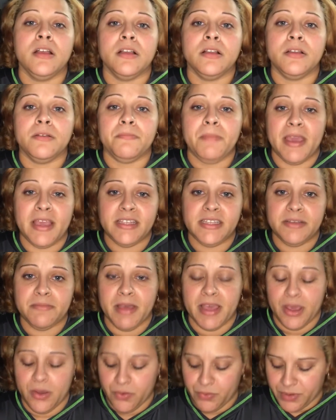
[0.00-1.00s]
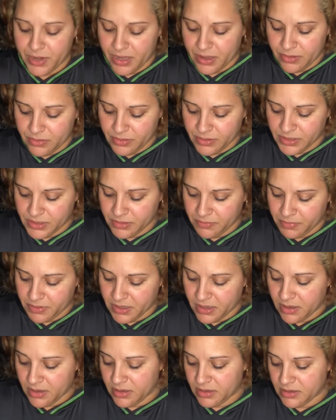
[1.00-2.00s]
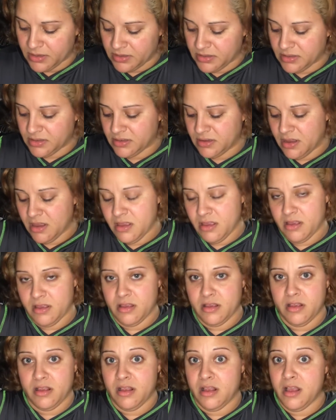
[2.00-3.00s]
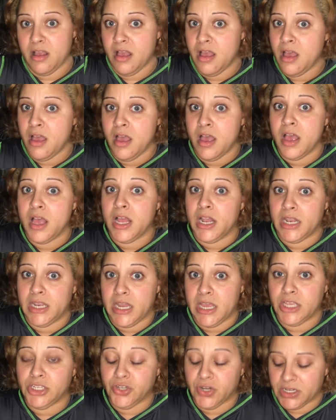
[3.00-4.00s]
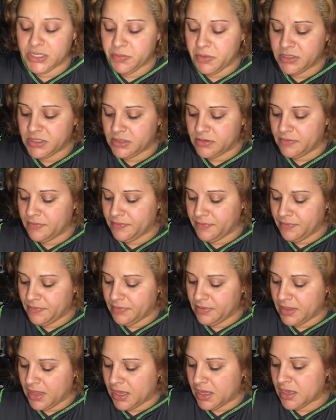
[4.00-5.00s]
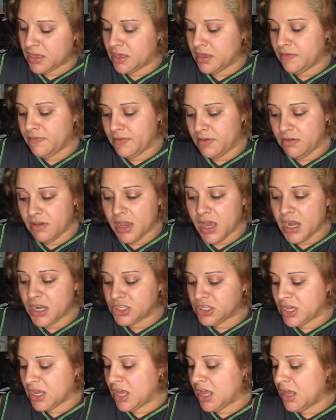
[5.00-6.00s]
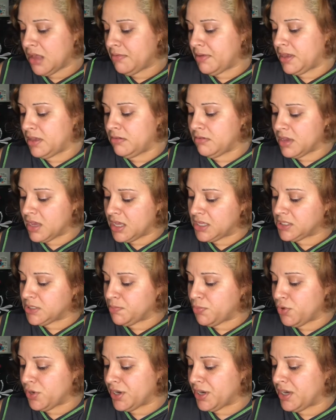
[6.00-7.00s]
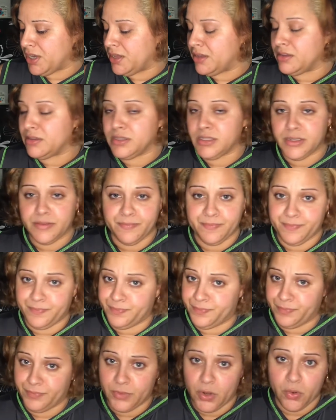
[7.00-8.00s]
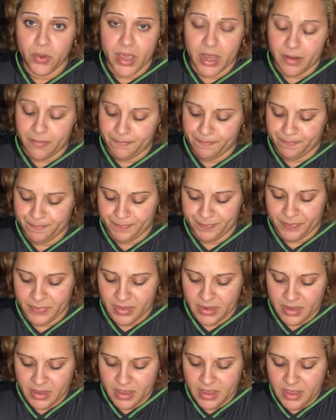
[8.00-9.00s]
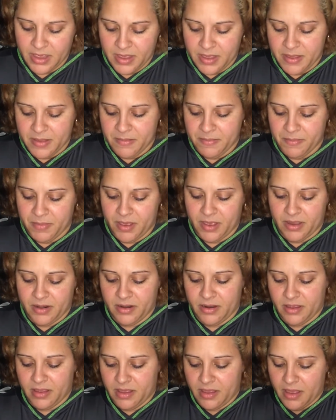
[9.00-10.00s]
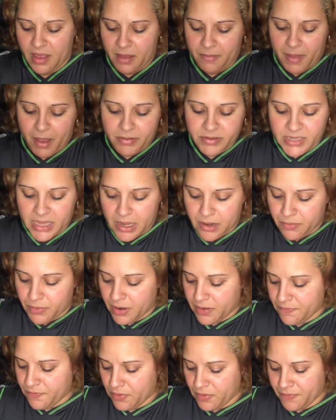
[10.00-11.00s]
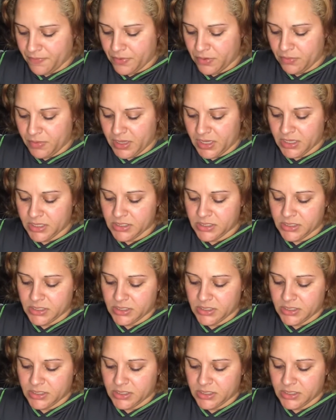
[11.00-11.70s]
painting my own nails, because nails are expensive. Like, if you ain't got a job and you can't support your nails, don't get them. But I was out of work for a few weeks,